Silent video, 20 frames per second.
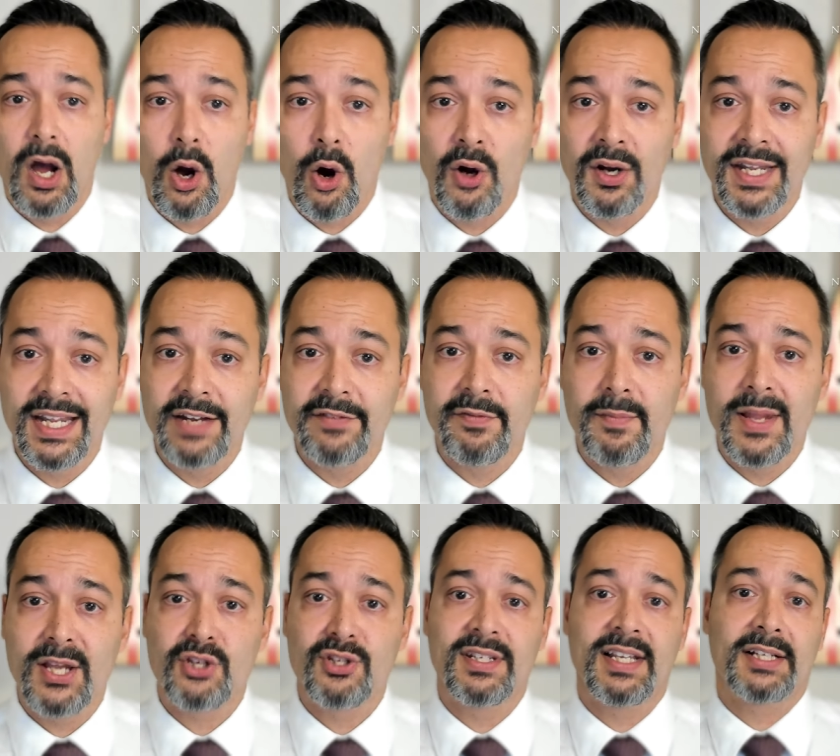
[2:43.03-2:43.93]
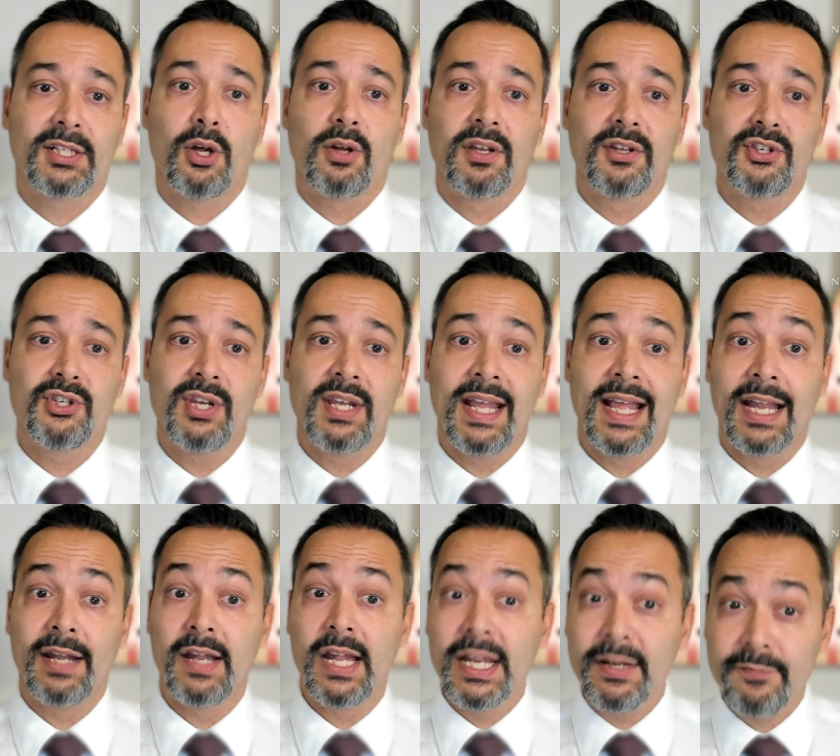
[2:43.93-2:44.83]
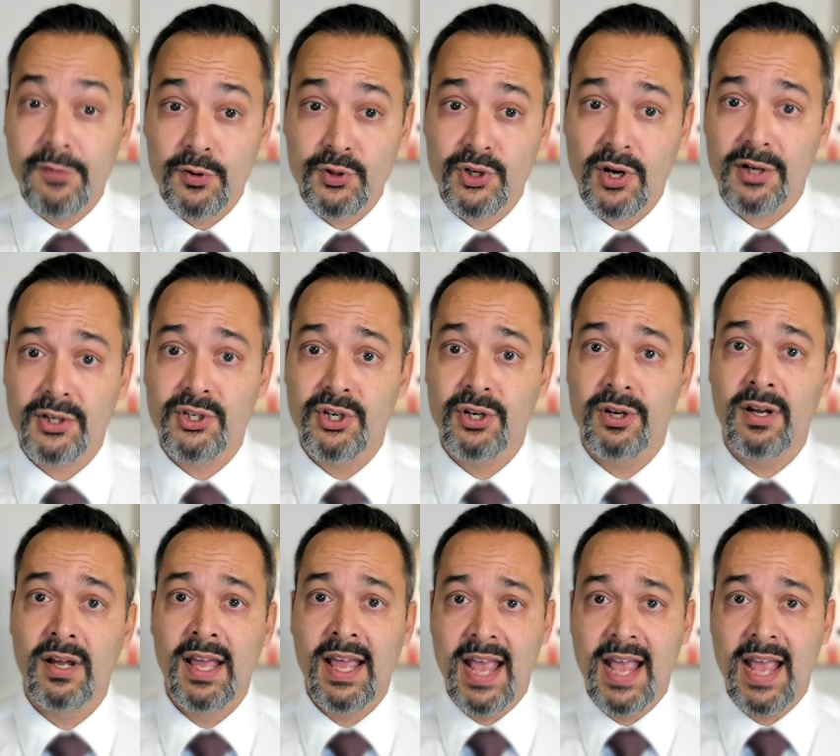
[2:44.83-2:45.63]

on Information Technology and Infrastructure,